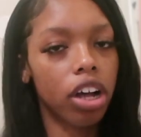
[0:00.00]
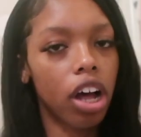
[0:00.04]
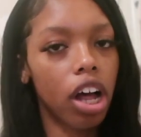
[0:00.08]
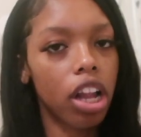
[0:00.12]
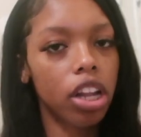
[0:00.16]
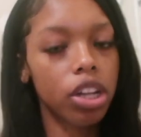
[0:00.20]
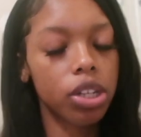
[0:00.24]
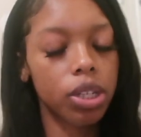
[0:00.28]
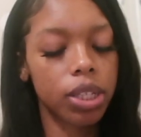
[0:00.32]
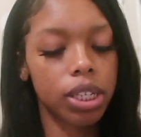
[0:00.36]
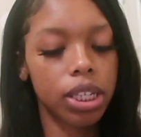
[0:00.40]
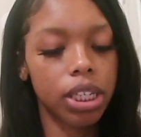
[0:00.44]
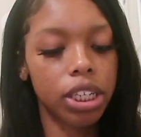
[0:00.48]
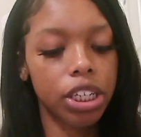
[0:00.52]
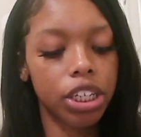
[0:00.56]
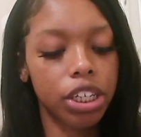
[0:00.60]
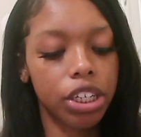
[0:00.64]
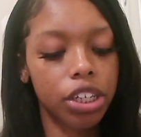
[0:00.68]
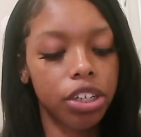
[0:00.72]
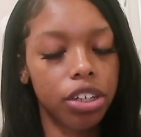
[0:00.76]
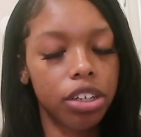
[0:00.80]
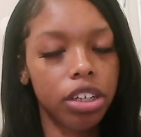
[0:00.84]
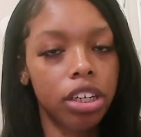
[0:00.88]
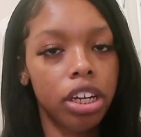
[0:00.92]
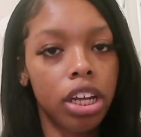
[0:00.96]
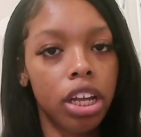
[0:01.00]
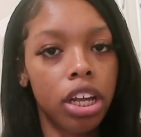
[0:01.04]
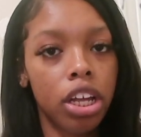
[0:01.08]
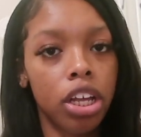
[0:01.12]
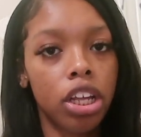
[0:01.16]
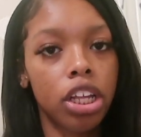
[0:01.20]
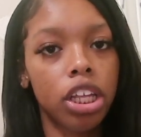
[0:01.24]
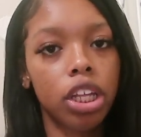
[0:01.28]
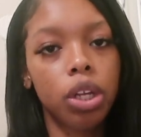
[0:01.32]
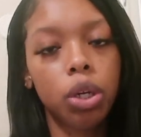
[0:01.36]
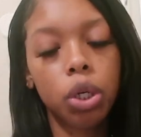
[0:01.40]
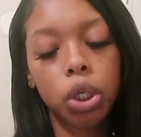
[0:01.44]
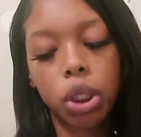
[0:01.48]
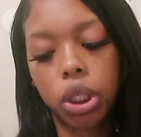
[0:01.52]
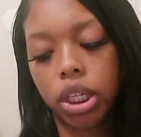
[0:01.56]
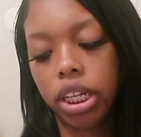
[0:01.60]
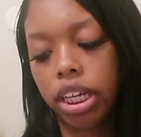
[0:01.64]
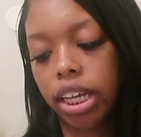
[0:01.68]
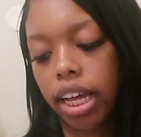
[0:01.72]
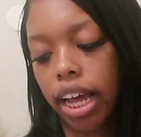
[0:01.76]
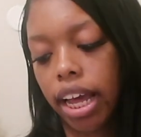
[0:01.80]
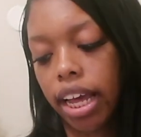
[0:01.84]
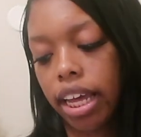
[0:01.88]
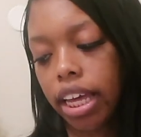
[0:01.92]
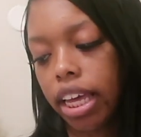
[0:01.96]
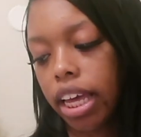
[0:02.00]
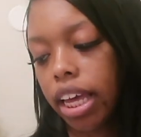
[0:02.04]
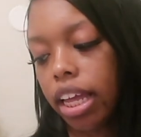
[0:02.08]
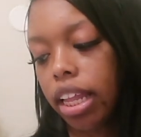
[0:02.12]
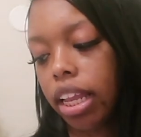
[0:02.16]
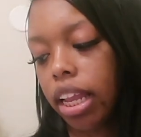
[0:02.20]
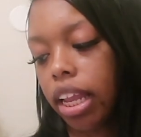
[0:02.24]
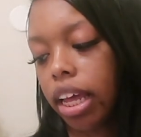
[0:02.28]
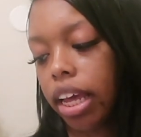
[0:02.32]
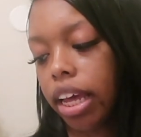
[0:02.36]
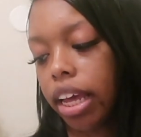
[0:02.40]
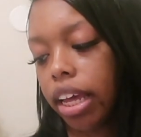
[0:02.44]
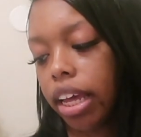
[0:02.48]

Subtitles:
colors this year. Usually I get